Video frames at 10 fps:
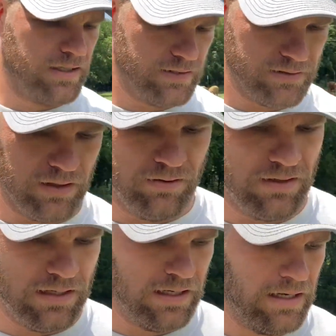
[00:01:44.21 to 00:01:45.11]
So
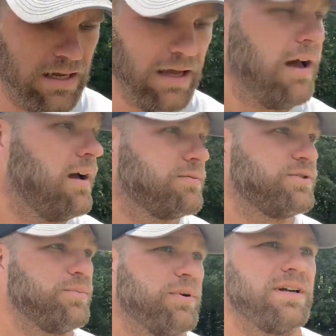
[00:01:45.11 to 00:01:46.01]

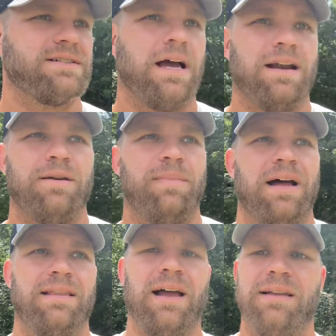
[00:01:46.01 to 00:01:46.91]
super excited
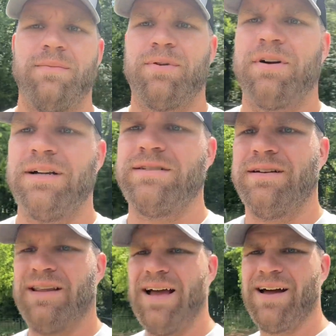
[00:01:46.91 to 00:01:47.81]
about that and the progression
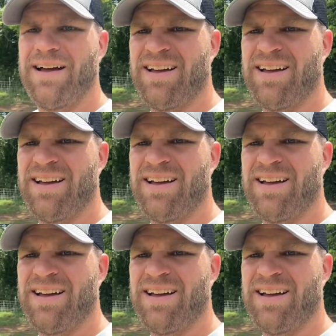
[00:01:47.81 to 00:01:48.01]
of that.